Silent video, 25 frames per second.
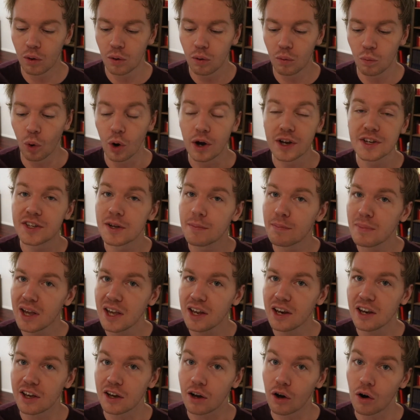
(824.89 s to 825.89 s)
What is the
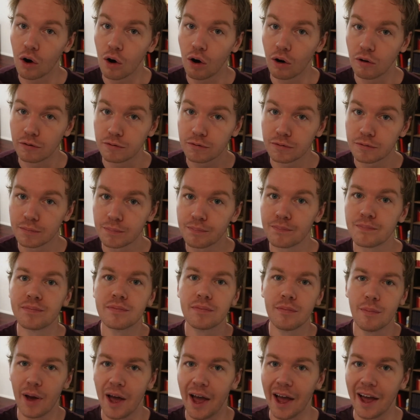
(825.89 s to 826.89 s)
meaning of
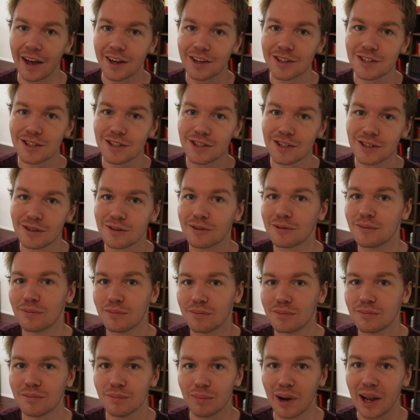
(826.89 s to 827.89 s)
X,
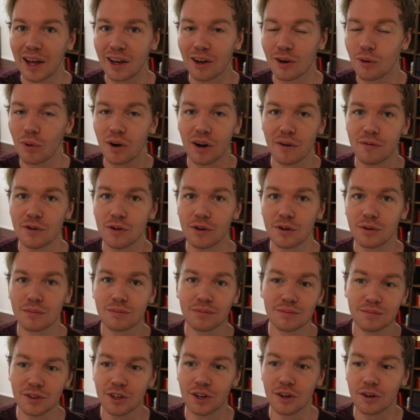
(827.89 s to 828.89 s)
blank, whatever
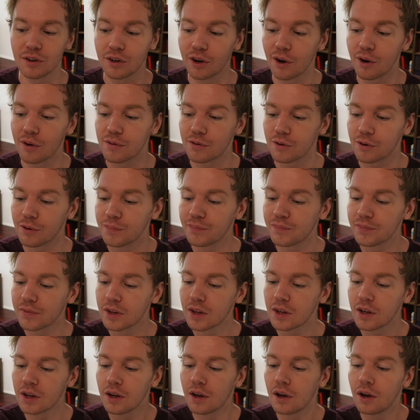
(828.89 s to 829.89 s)
you're going through?
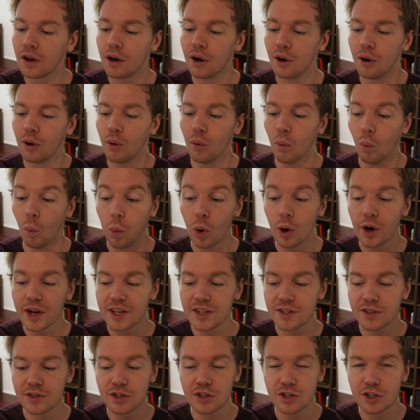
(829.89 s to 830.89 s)
What
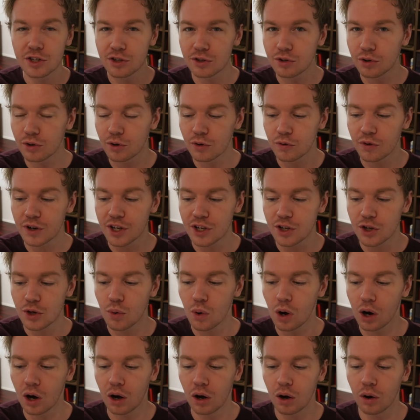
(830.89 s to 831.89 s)
is the story
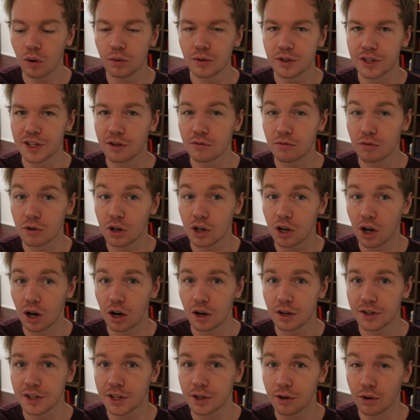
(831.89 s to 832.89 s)
you are holding
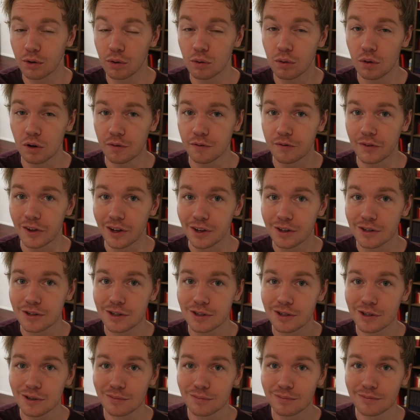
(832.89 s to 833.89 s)
regarding all of
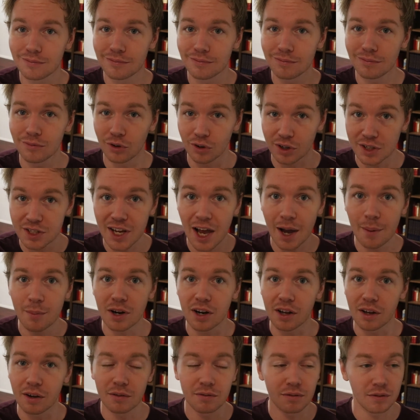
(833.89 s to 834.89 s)
this? Now examine
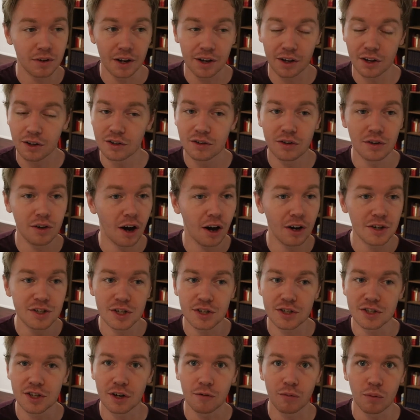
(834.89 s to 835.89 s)
it. Like ask
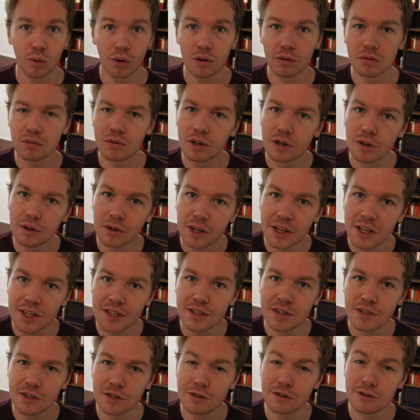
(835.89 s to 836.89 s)
yourself, what
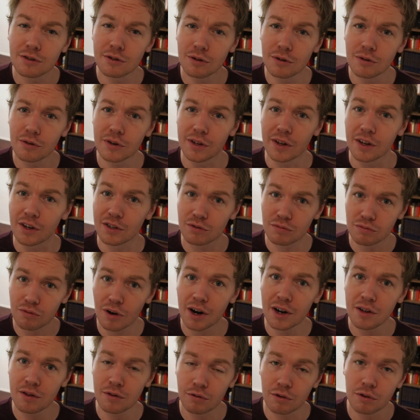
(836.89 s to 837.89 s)
is the story that's
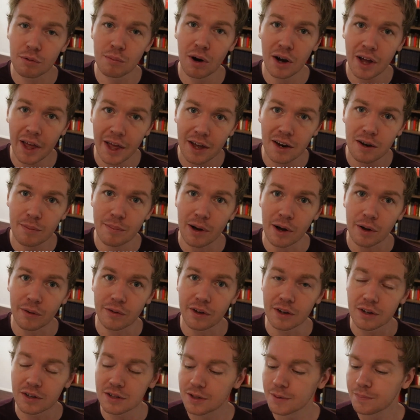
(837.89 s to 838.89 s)
running through my head about
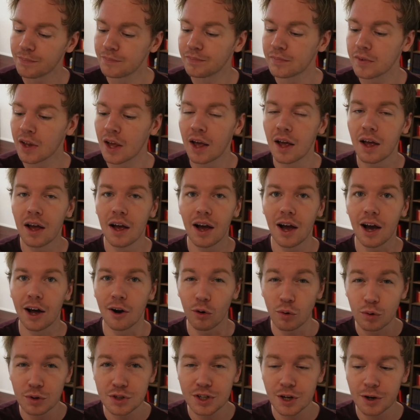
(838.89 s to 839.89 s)
this? And
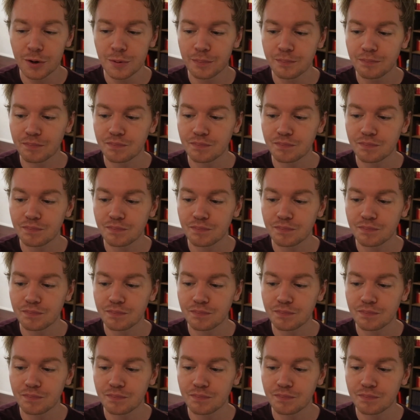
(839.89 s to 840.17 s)
also,